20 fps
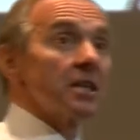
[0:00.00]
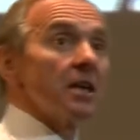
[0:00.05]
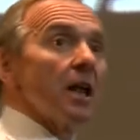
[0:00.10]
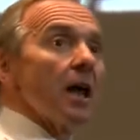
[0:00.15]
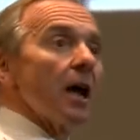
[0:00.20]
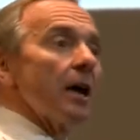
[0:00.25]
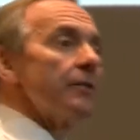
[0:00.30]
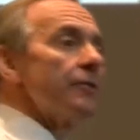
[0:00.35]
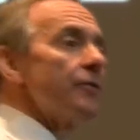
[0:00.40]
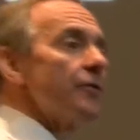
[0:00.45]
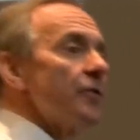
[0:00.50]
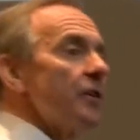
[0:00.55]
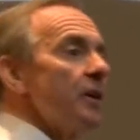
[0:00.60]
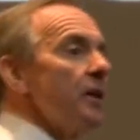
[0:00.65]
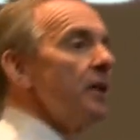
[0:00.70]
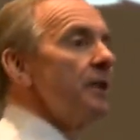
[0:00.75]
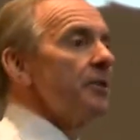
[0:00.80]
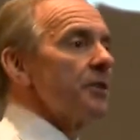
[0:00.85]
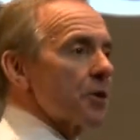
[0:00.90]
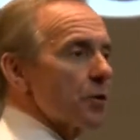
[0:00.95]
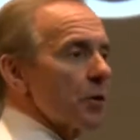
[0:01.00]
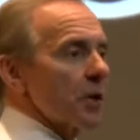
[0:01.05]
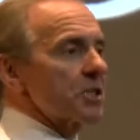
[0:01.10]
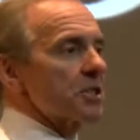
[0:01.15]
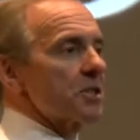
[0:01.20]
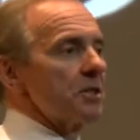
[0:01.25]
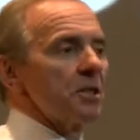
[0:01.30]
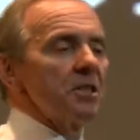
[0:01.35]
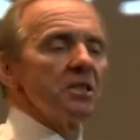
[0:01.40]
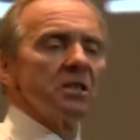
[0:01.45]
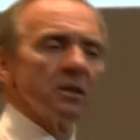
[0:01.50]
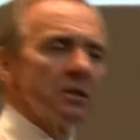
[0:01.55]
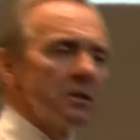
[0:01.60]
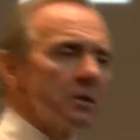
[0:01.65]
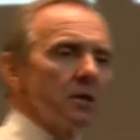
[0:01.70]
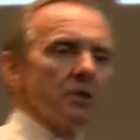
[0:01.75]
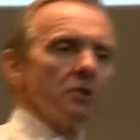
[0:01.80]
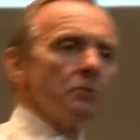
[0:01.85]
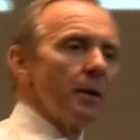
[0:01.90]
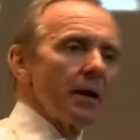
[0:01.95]
in life, the question isn't
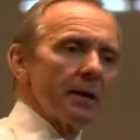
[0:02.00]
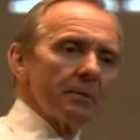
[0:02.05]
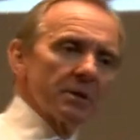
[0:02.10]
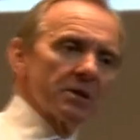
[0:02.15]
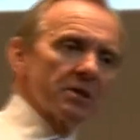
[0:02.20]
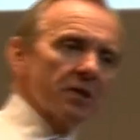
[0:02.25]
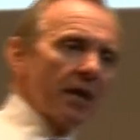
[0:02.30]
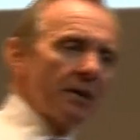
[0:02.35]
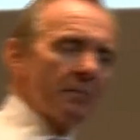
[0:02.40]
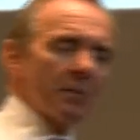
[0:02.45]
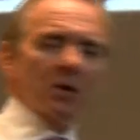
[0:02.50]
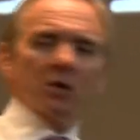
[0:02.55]
that you make a mistake,